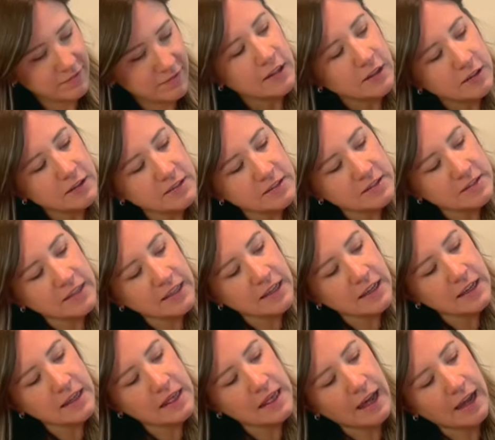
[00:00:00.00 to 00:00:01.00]
You'll
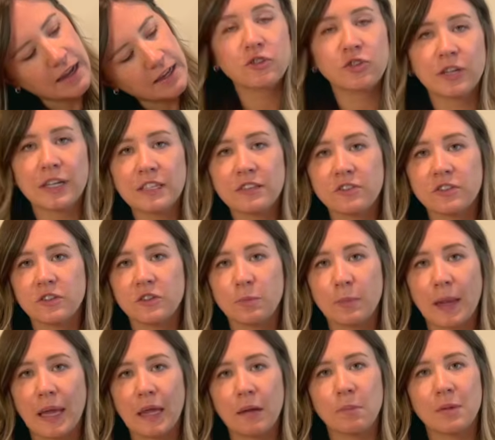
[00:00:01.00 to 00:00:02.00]
see that it transfers
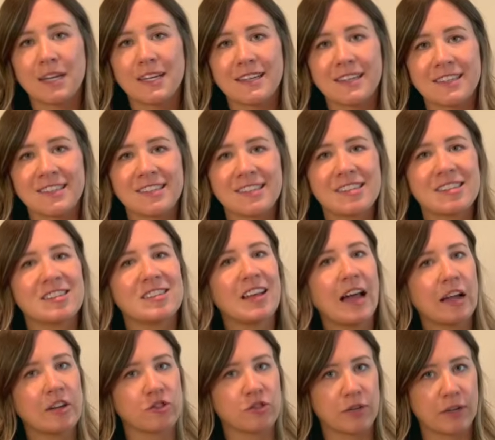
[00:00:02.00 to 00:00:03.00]
paint, but it doesn't
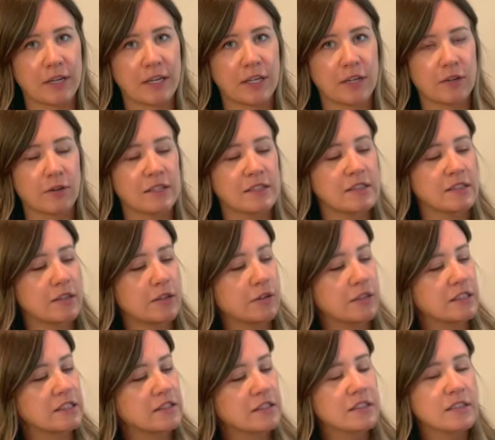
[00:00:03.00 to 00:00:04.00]
saturate it. You
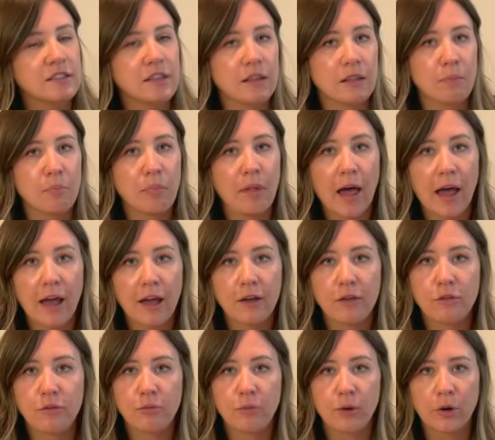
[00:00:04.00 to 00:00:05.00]
can still see the black
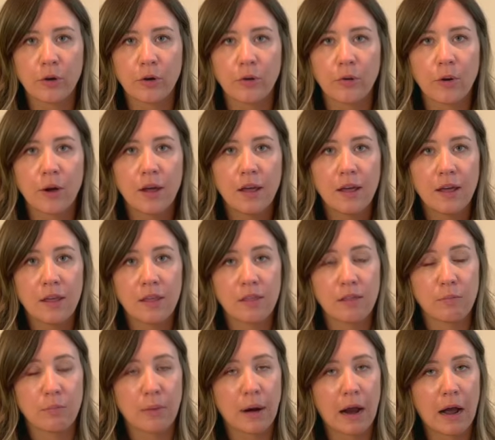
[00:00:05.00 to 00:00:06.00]
through
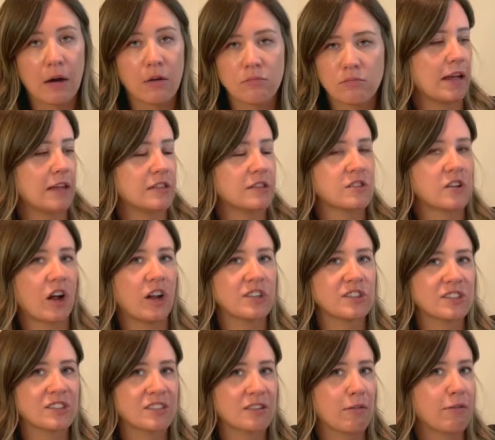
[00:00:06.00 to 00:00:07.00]
the brown. It's not
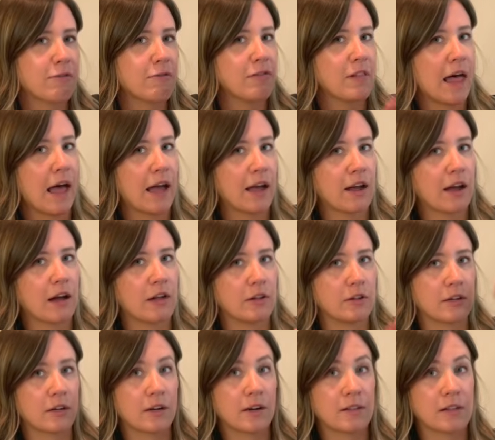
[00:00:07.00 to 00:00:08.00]
just a flat
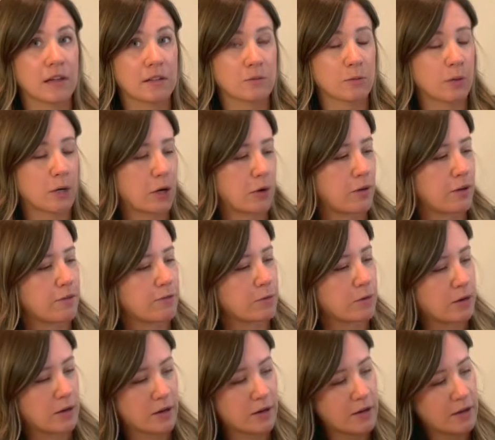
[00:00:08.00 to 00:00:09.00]
color. That's what we're going
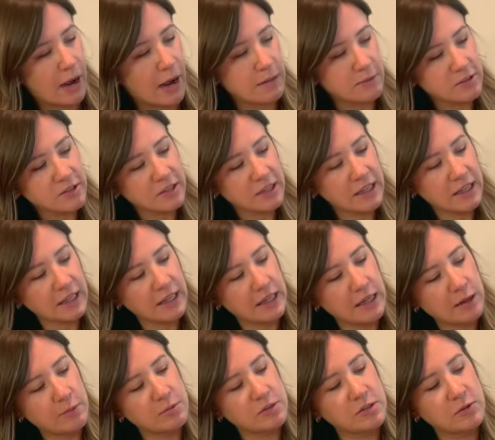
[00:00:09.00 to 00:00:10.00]
for. I'm just gonna
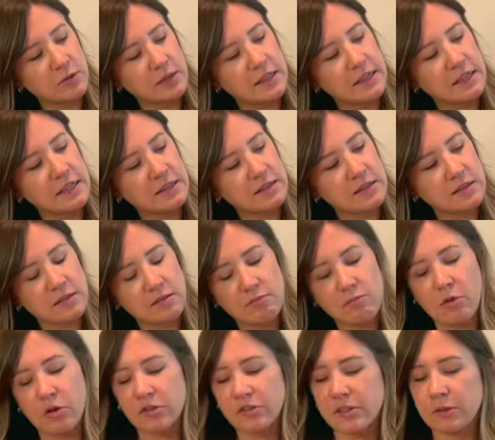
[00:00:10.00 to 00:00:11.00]
keep doing this
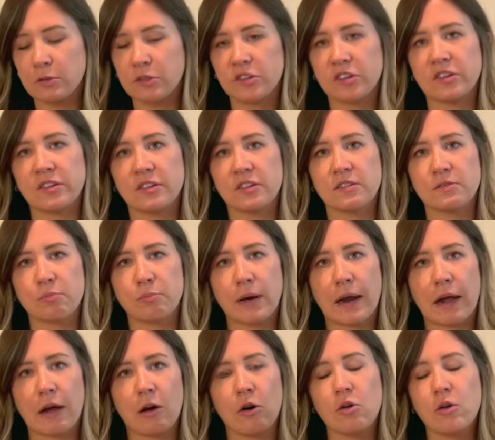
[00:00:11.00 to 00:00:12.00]
mostly with just this
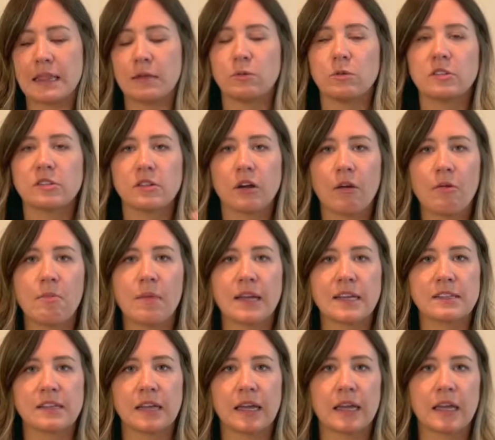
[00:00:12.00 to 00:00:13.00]
brown. Then we'll start
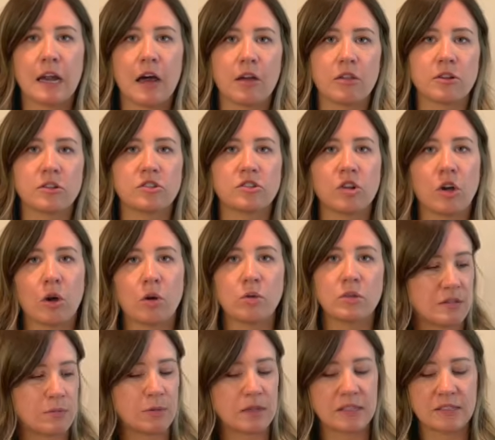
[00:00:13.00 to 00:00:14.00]
mixing in other
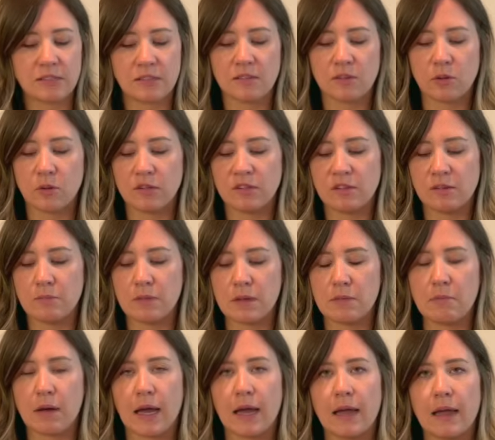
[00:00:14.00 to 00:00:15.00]
tones, but this is going to be
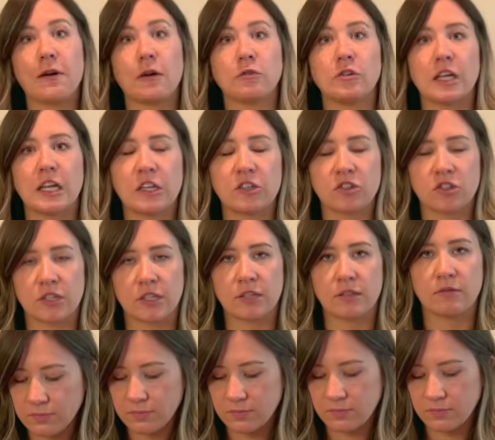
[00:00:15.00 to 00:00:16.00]
my foundation.